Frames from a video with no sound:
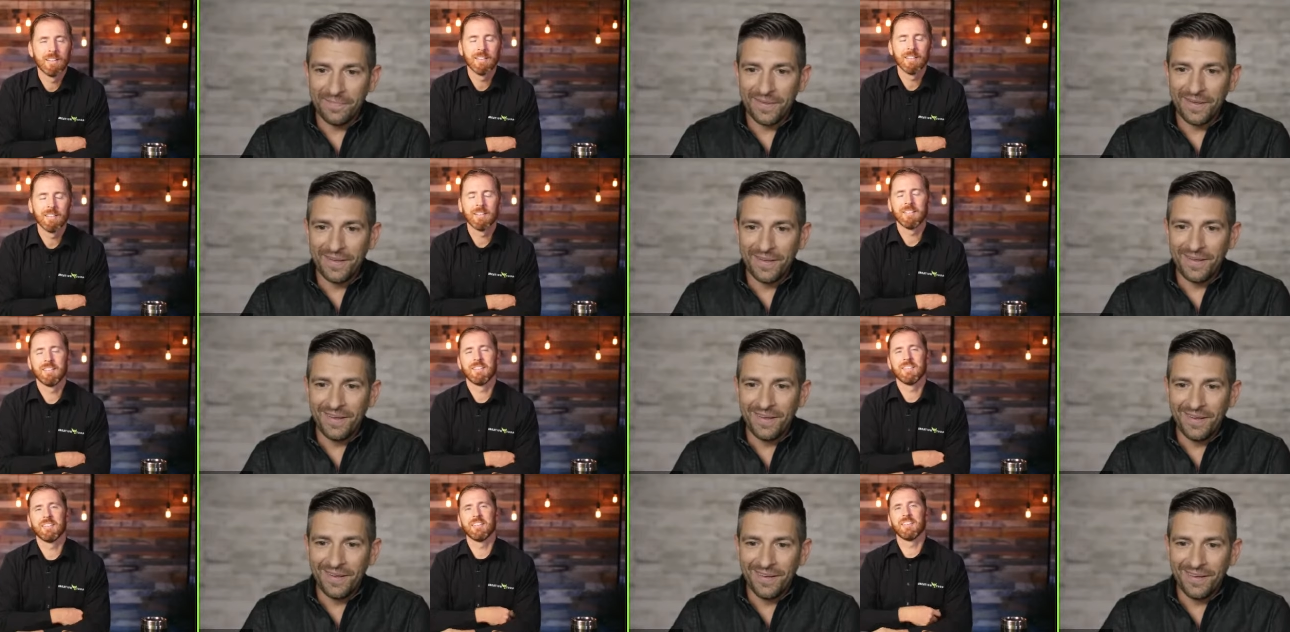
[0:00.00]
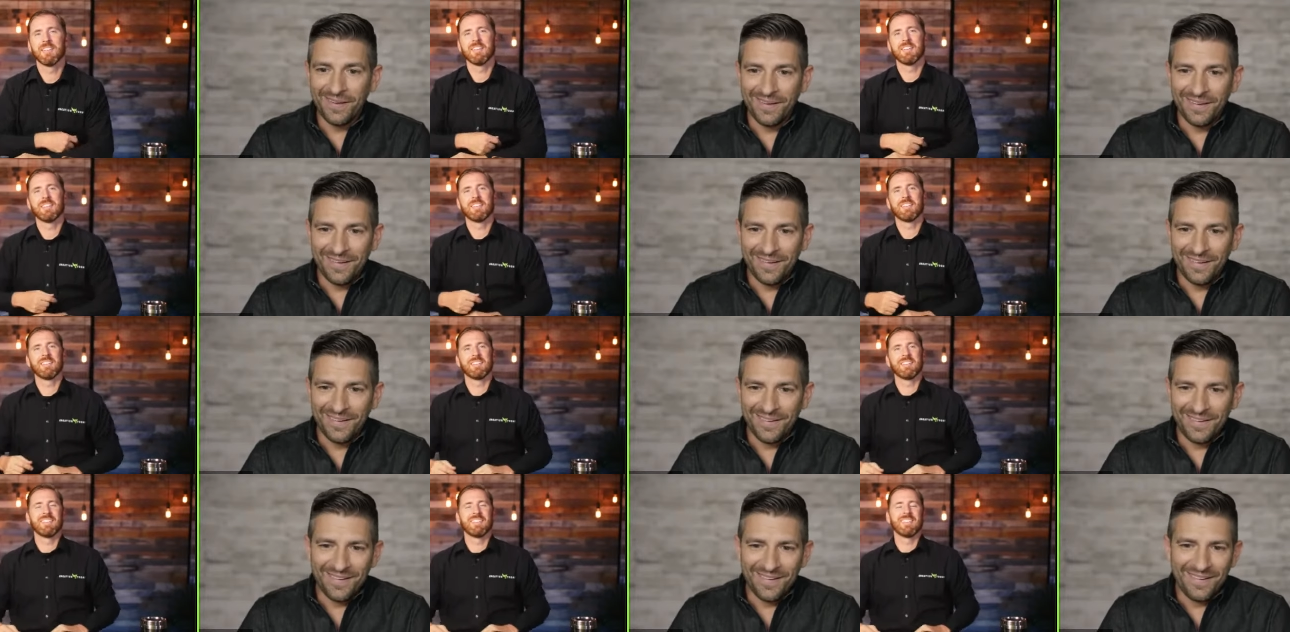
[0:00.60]

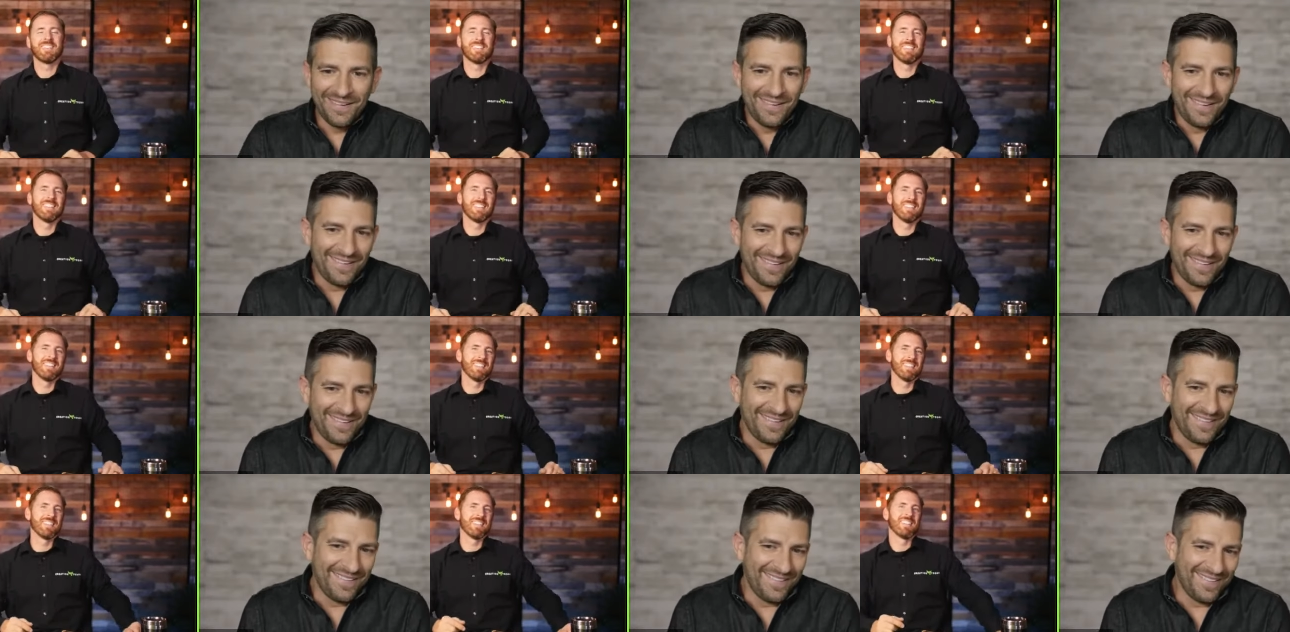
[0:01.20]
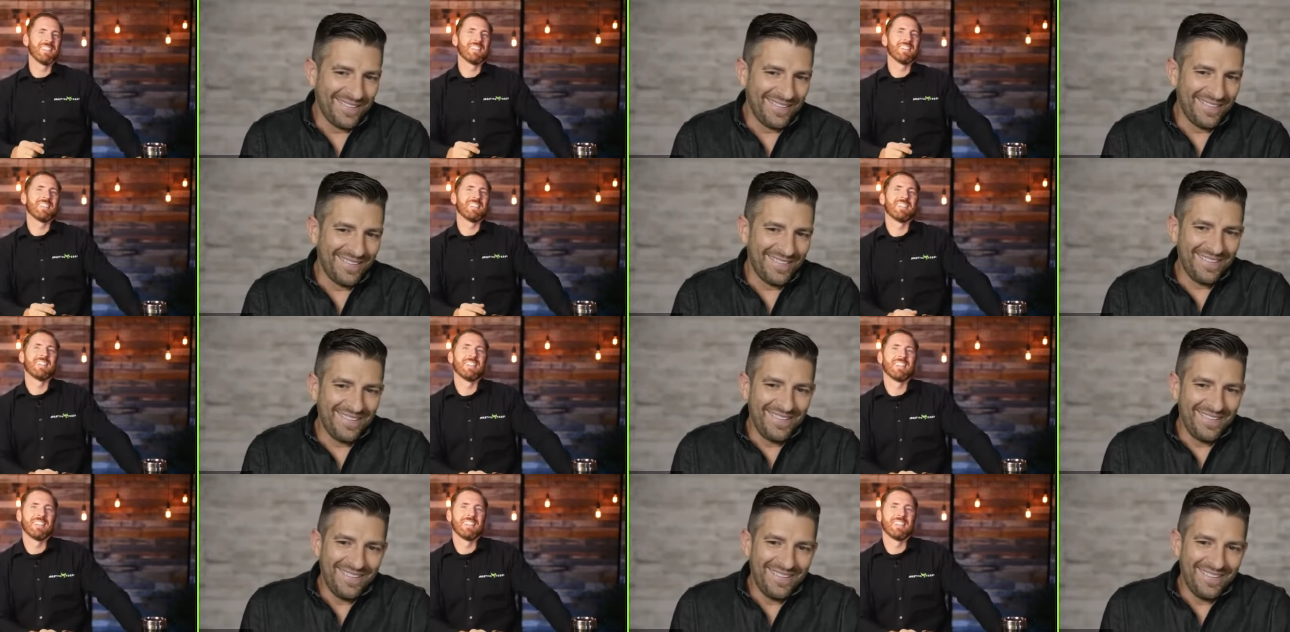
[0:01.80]
(silence)